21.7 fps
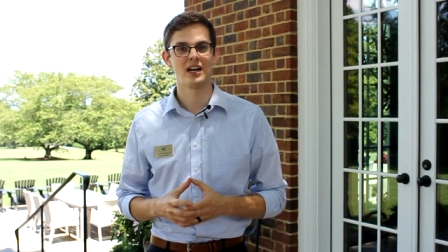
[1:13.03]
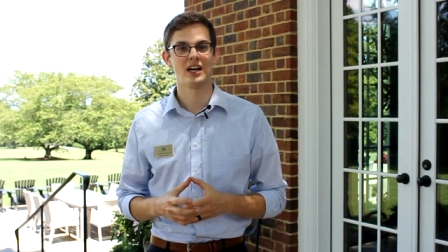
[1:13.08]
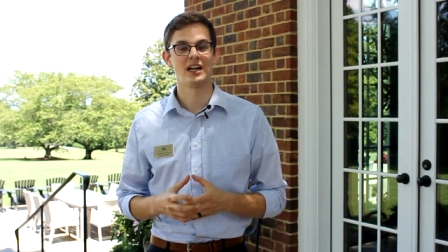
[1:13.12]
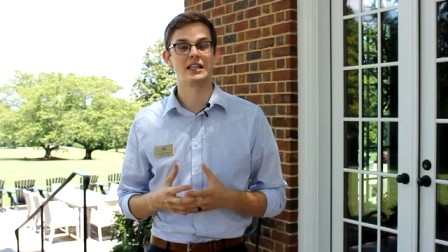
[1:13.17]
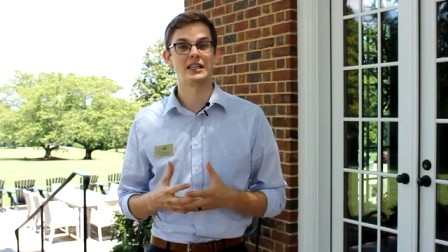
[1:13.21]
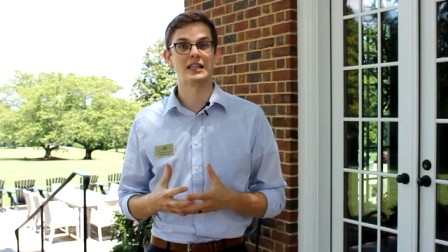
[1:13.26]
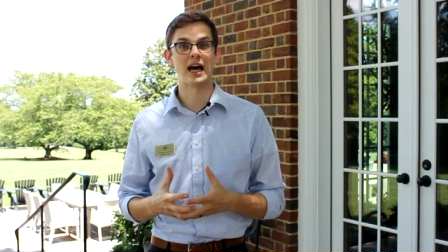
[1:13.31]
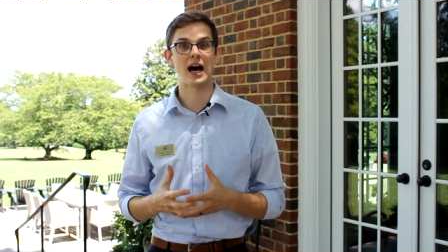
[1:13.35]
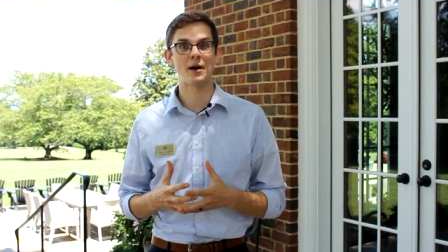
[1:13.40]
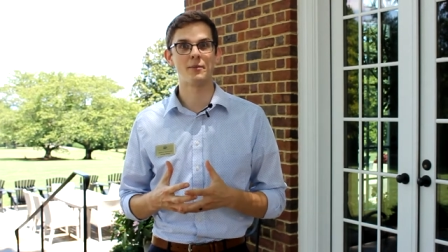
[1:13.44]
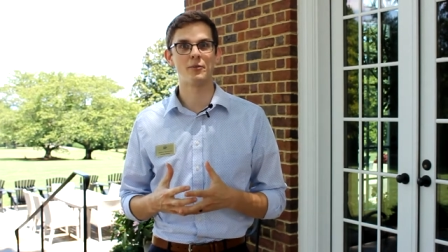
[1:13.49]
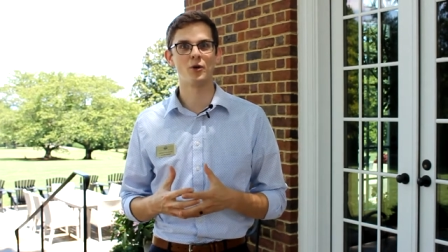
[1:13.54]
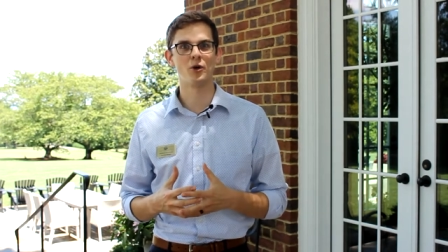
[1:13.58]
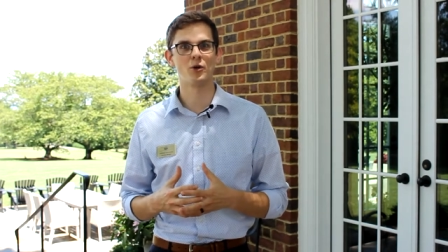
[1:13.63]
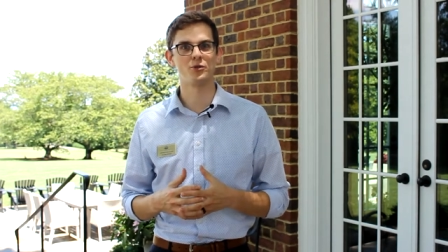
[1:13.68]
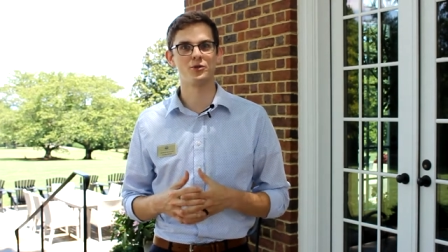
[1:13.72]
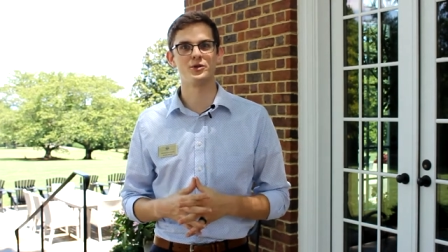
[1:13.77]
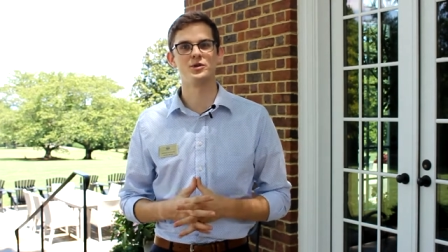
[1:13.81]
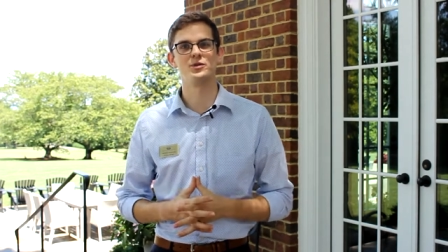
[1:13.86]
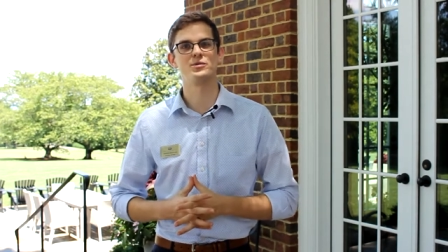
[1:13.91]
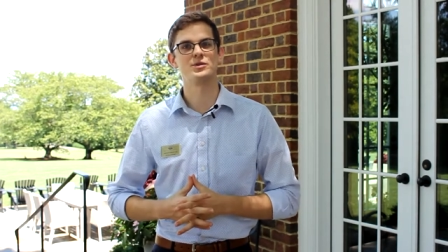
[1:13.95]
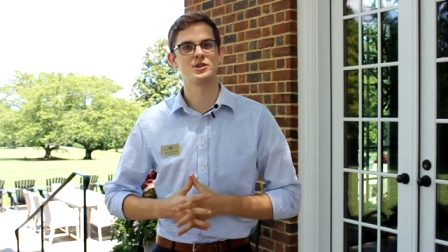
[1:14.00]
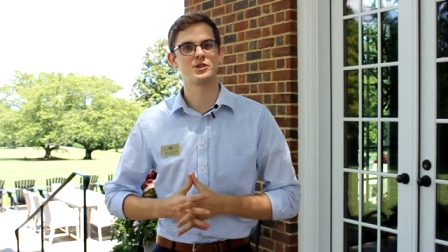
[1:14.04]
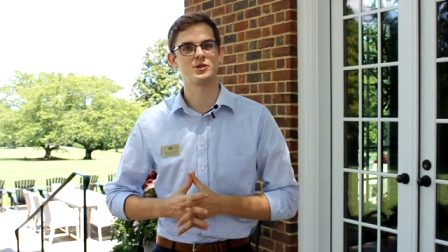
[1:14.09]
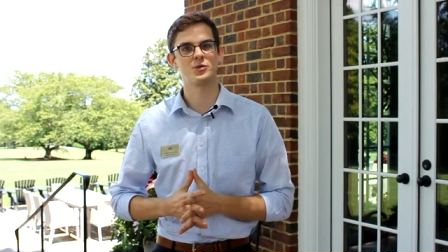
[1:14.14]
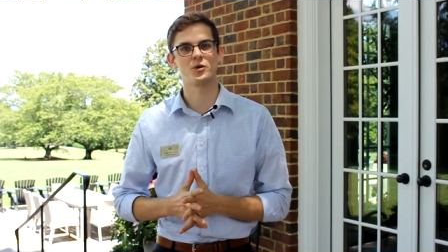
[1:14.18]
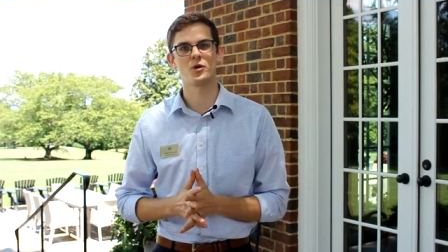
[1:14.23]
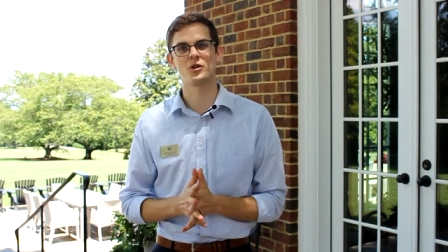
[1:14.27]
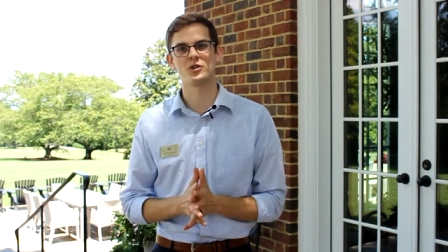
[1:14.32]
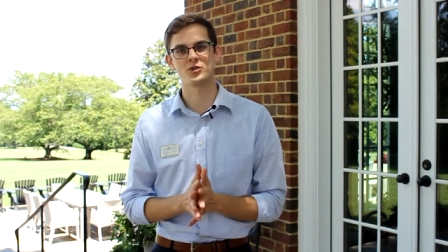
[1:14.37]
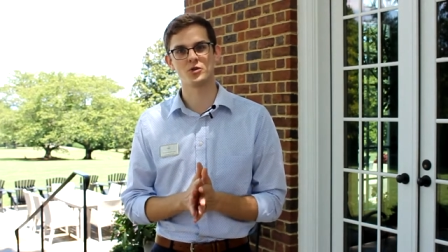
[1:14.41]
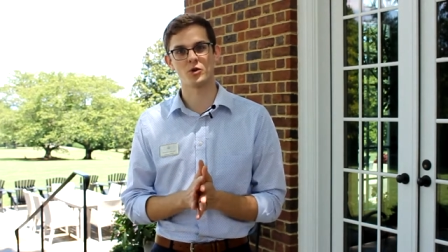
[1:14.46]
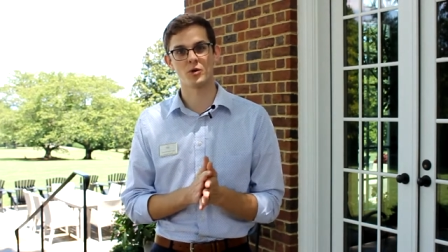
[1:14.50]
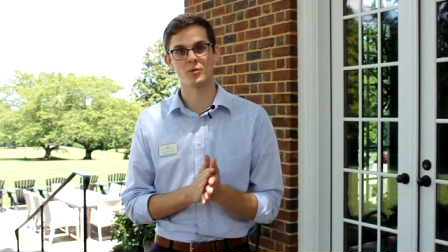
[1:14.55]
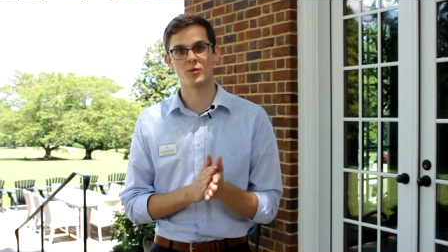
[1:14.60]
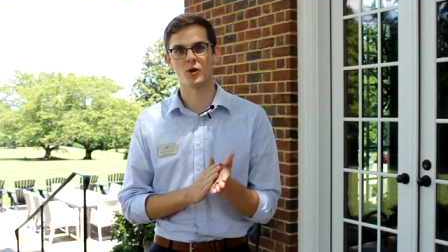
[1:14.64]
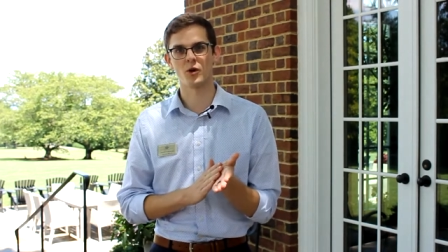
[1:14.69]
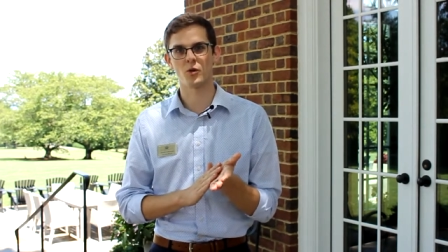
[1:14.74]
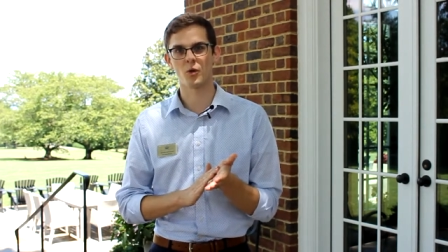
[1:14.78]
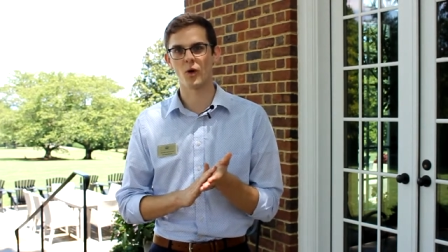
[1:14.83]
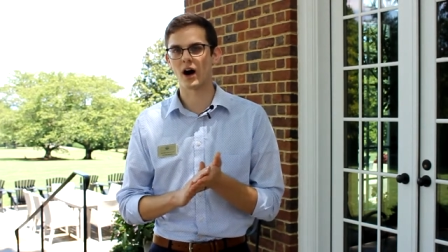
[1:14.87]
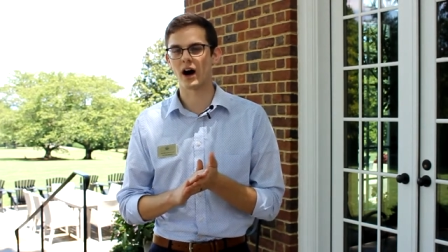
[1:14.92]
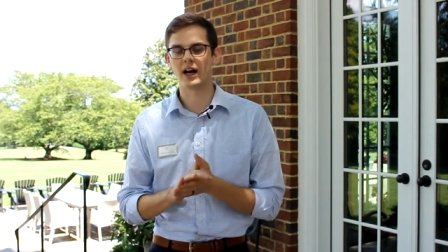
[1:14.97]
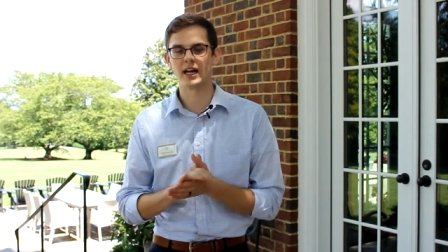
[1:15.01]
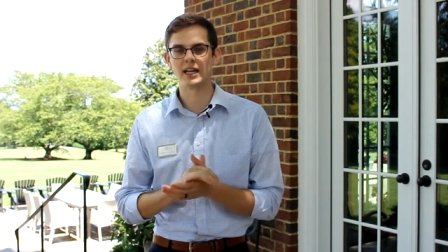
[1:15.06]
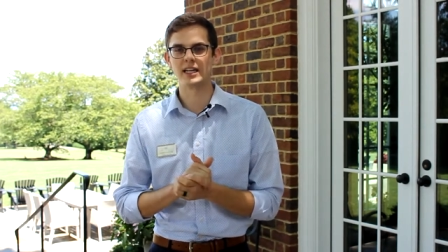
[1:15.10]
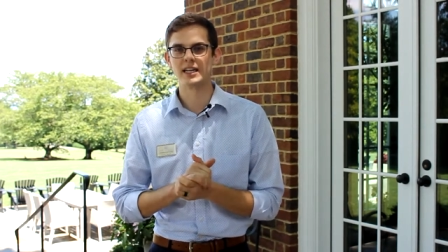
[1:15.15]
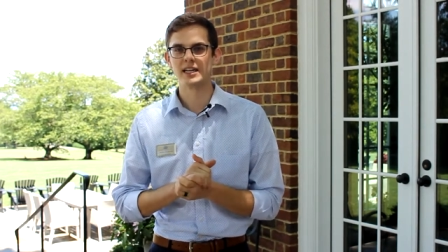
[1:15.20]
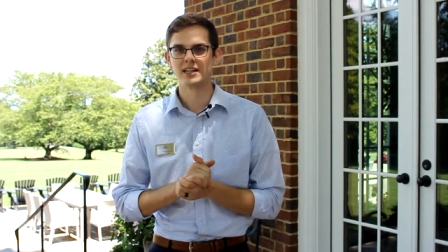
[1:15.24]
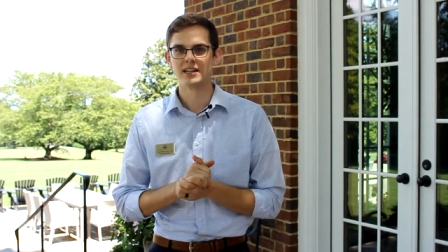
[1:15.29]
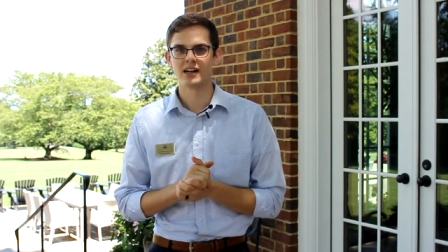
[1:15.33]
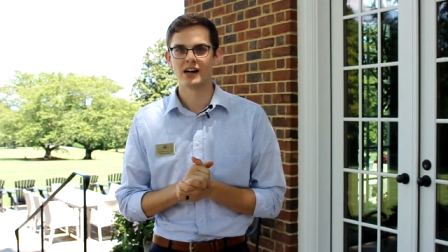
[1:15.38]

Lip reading: A lot more room to store more wine.